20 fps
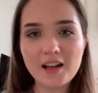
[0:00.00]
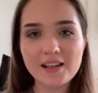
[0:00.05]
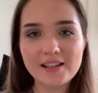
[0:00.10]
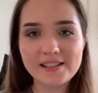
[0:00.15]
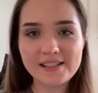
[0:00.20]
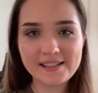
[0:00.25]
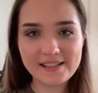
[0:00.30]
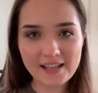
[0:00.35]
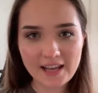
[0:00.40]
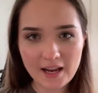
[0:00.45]

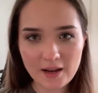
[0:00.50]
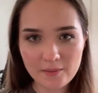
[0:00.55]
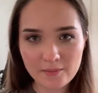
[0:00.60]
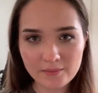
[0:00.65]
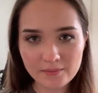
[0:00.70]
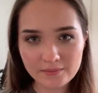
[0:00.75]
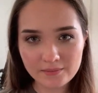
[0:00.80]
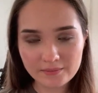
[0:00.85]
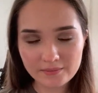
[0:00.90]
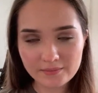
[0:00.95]

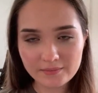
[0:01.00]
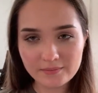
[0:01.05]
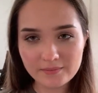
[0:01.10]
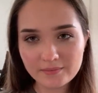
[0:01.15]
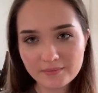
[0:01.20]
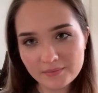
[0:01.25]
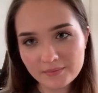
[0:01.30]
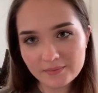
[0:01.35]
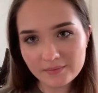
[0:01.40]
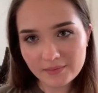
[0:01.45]
Sam,
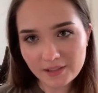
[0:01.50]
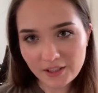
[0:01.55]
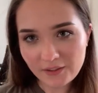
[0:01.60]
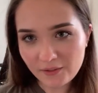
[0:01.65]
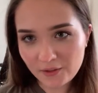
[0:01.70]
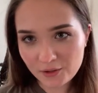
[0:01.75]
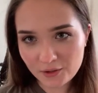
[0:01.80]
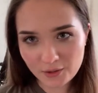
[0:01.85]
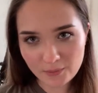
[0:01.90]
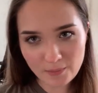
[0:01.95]

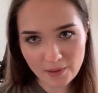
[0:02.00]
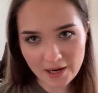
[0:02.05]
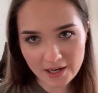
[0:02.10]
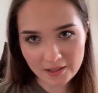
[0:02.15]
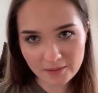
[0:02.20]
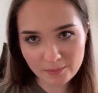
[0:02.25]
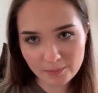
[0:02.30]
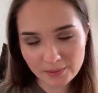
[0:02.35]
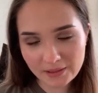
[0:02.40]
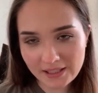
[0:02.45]
if you don't
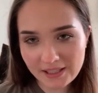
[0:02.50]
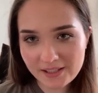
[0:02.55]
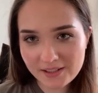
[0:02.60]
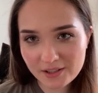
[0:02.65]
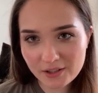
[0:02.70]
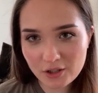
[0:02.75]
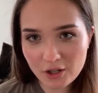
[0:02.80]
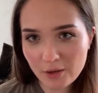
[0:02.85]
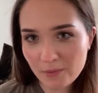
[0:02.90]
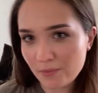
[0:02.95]
mind,
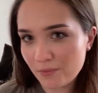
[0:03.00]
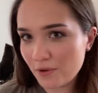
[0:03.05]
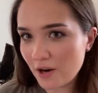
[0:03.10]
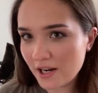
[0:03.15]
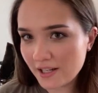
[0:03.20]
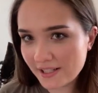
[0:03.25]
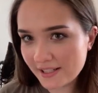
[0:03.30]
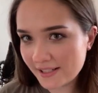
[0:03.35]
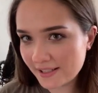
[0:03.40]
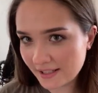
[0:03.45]
please drop
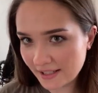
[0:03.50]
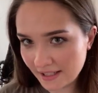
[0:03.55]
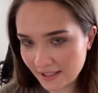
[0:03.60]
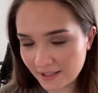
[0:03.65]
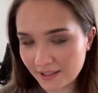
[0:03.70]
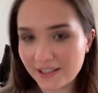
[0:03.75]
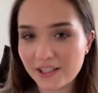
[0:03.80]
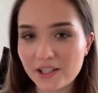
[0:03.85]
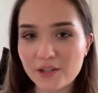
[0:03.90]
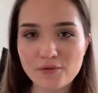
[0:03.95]
Radi's link.